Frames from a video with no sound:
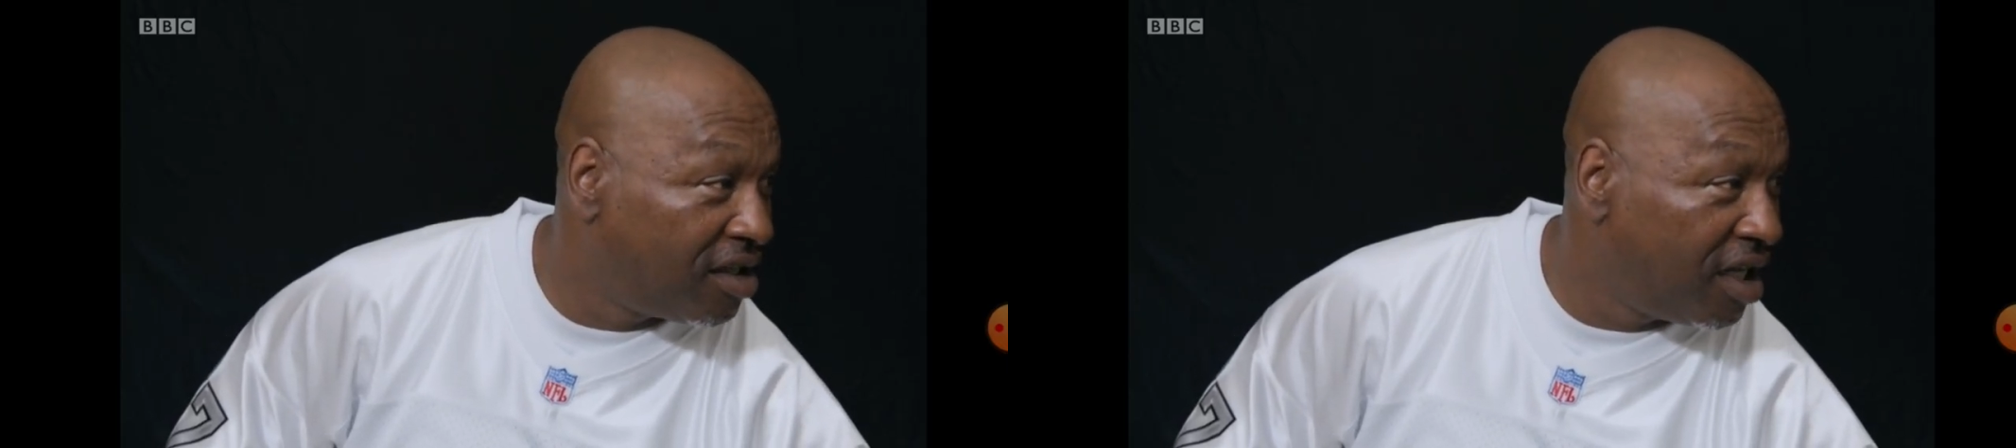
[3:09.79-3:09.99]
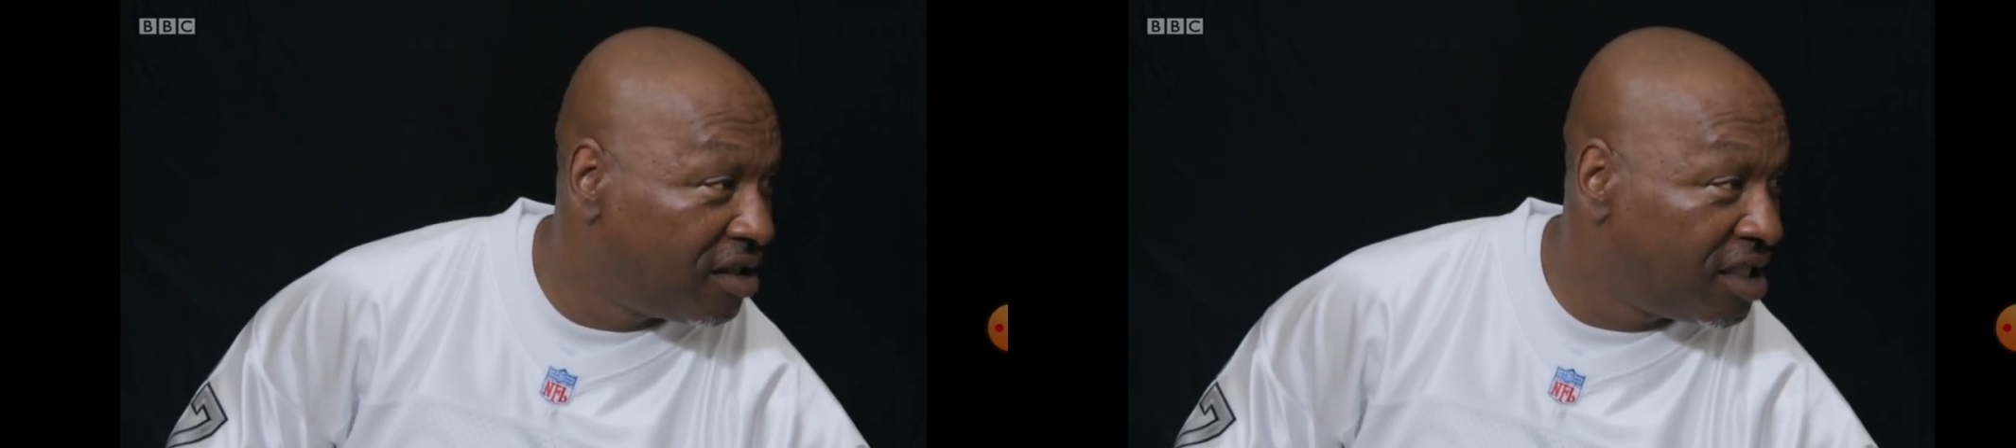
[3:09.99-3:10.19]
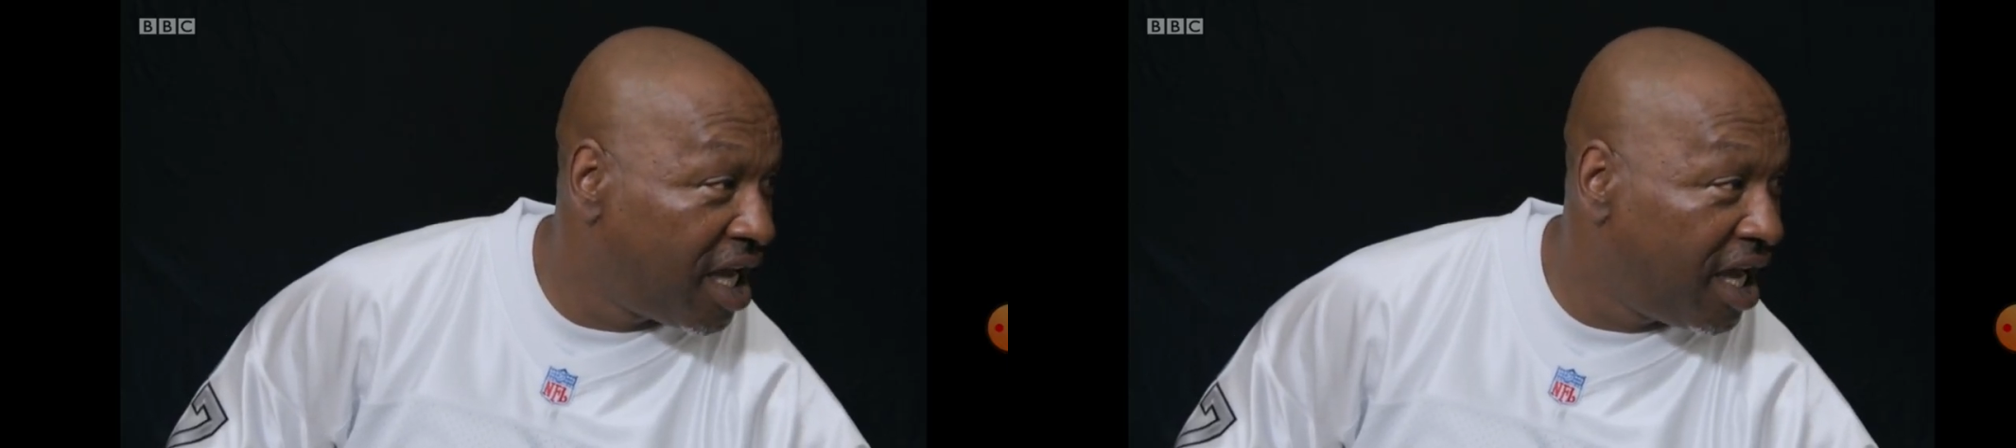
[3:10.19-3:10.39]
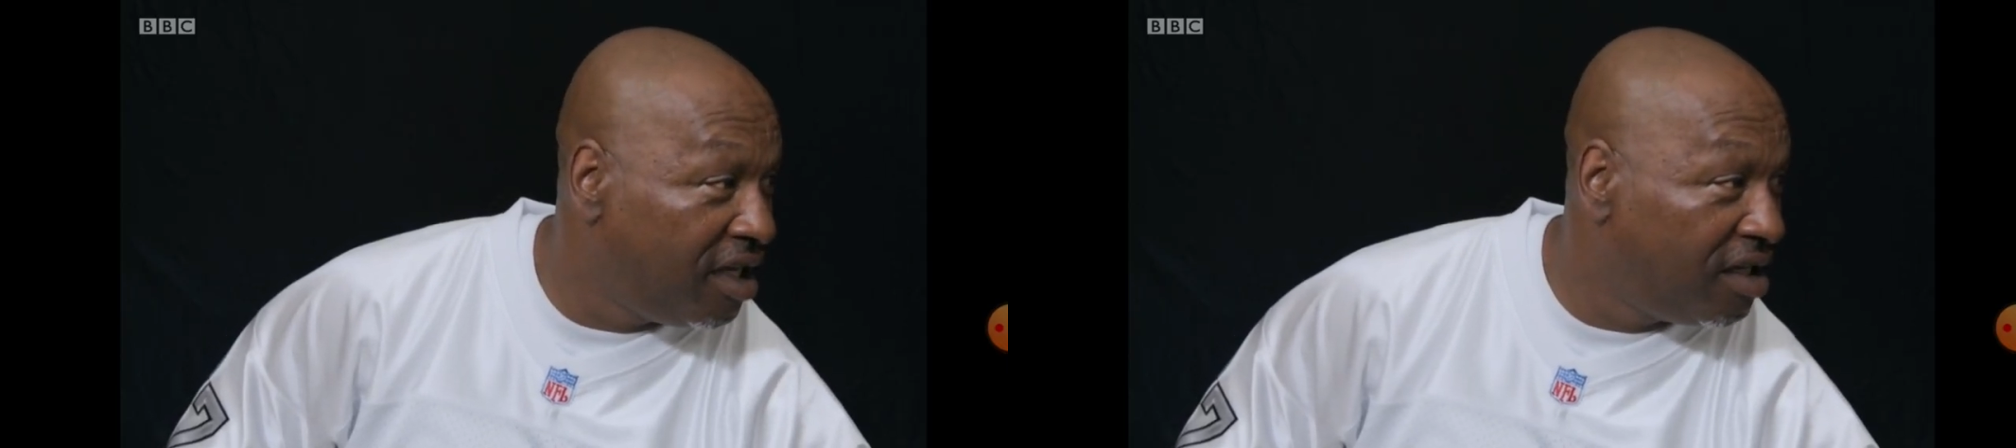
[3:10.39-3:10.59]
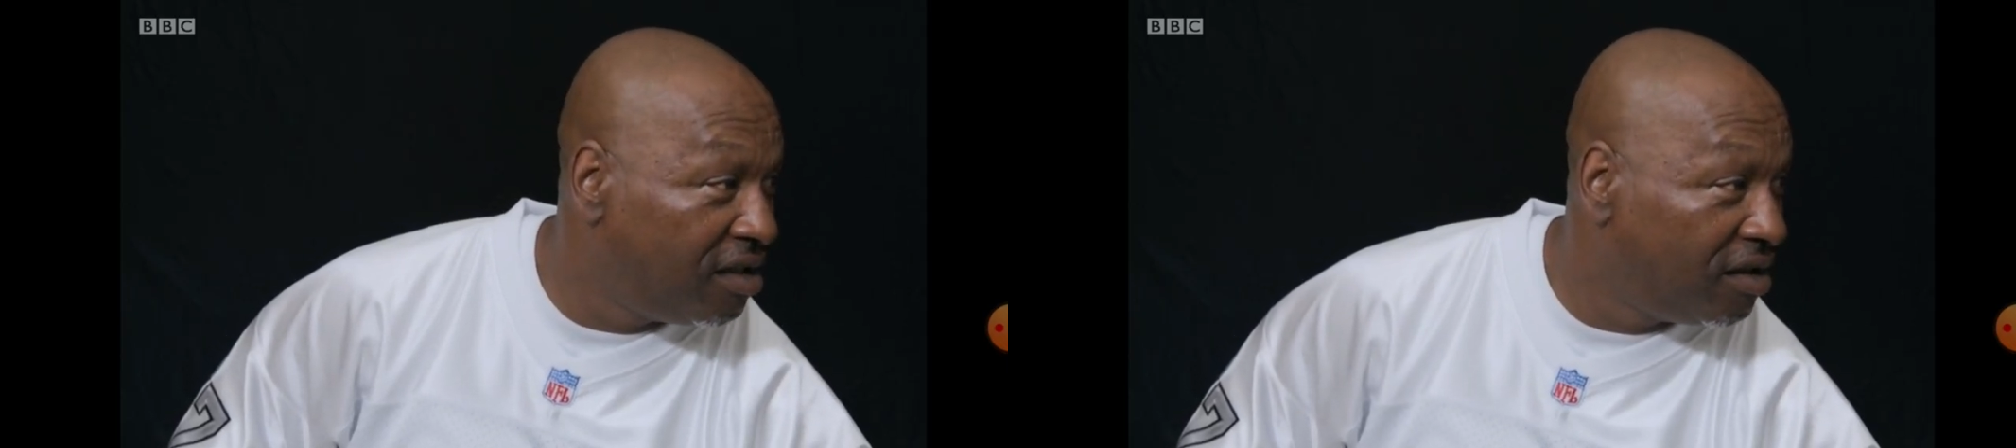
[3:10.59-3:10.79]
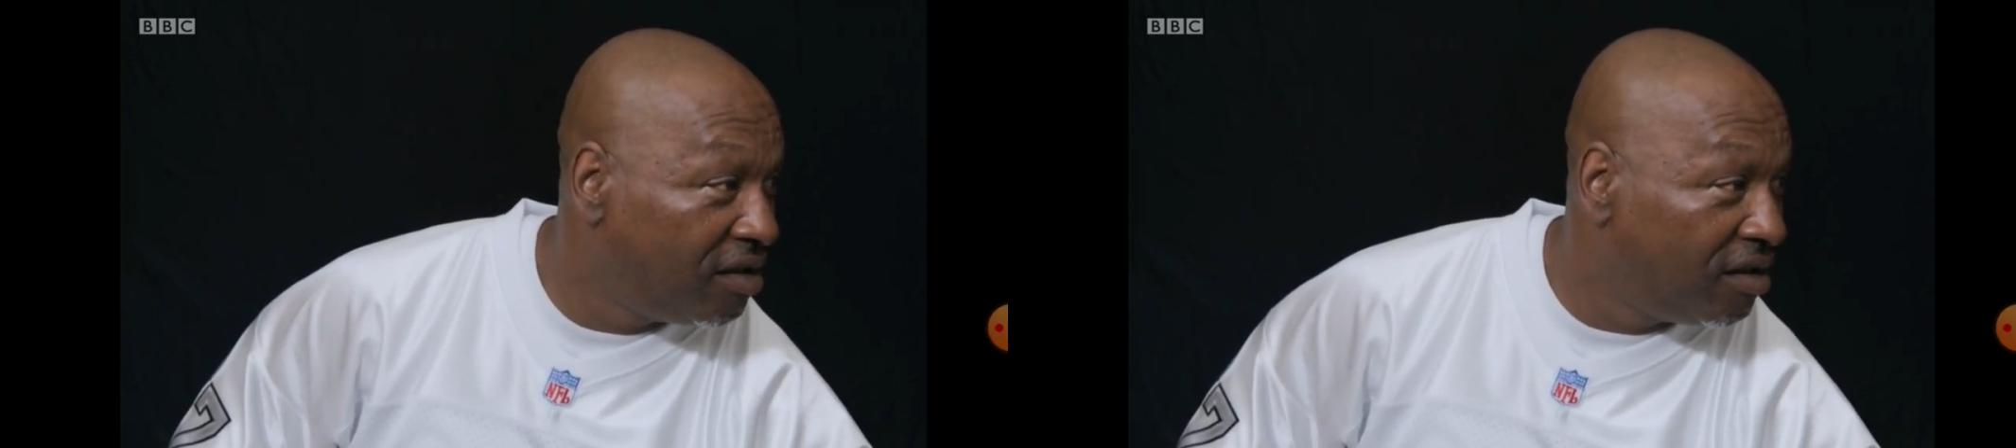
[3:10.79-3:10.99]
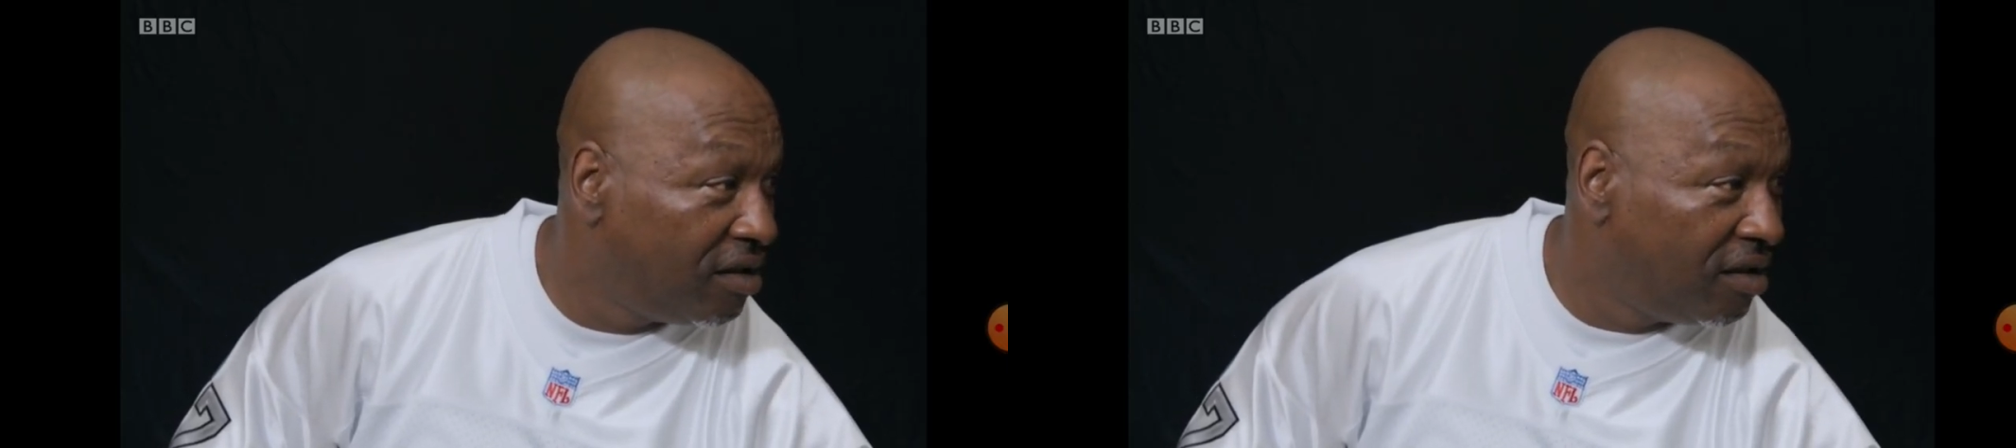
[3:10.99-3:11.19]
at that tank